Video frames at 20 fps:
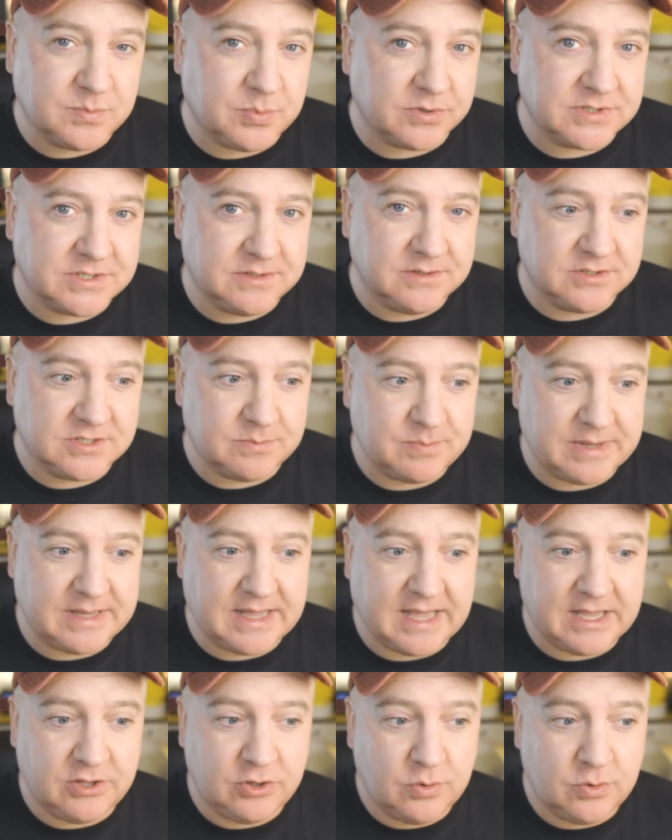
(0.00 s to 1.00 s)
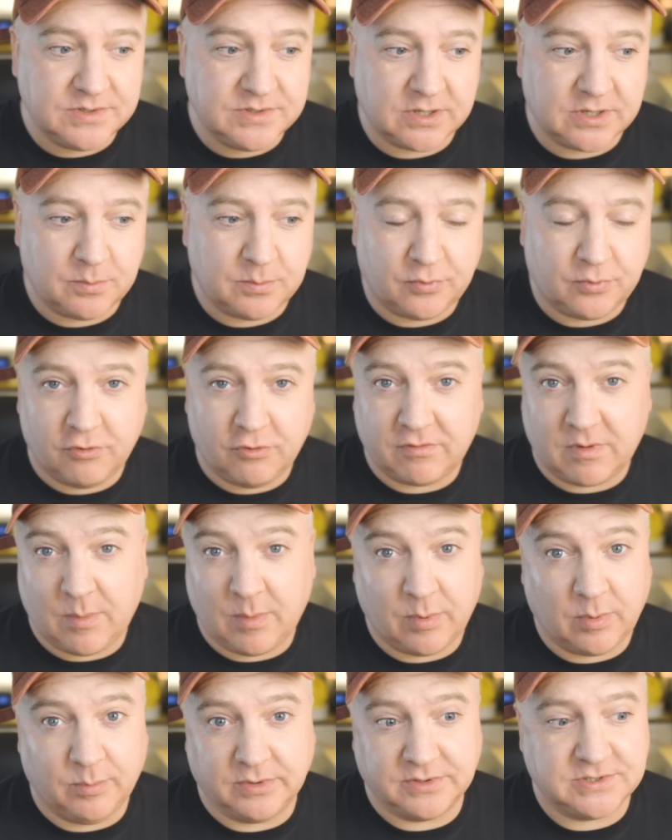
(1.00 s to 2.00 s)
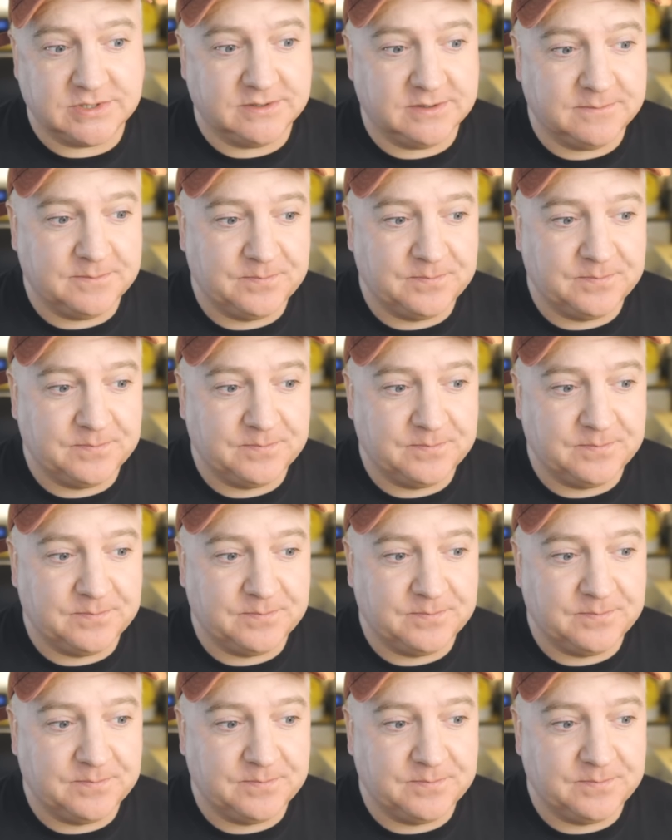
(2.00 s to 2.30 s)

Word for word: button to be a user programmable button.